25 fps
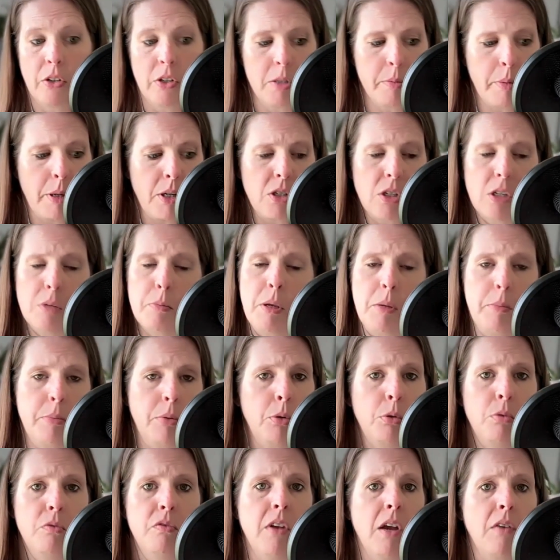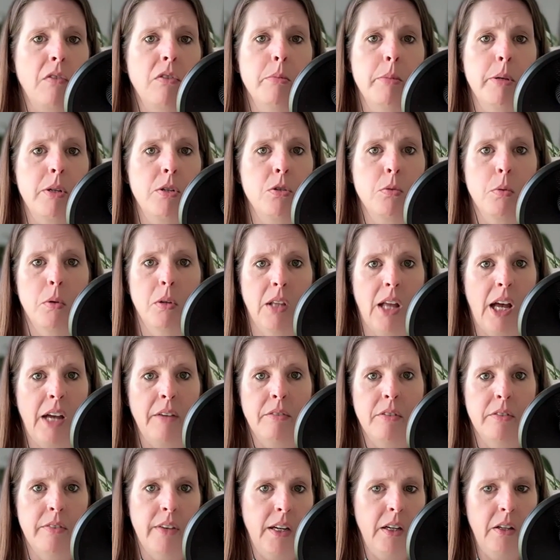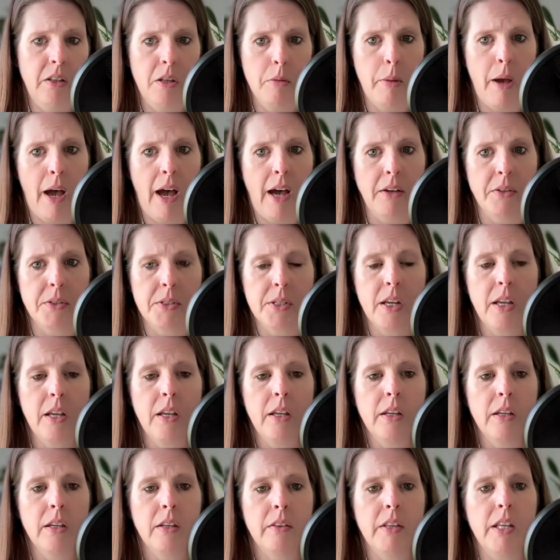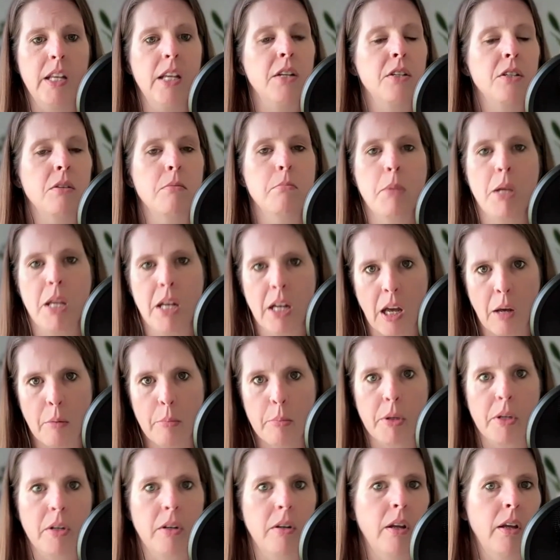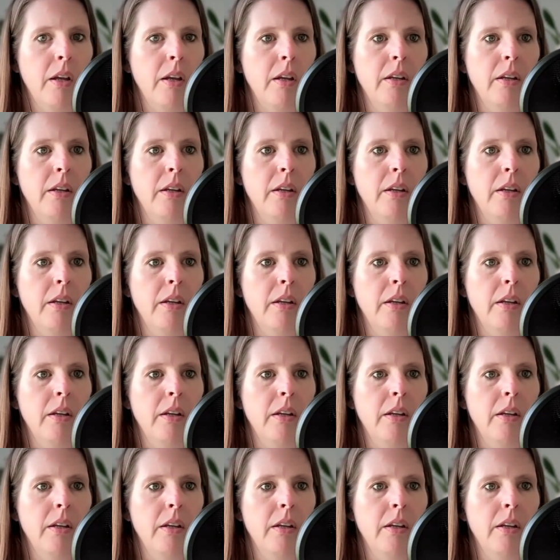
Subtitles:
especially people who've never been to a live event in the past, they need to meet up and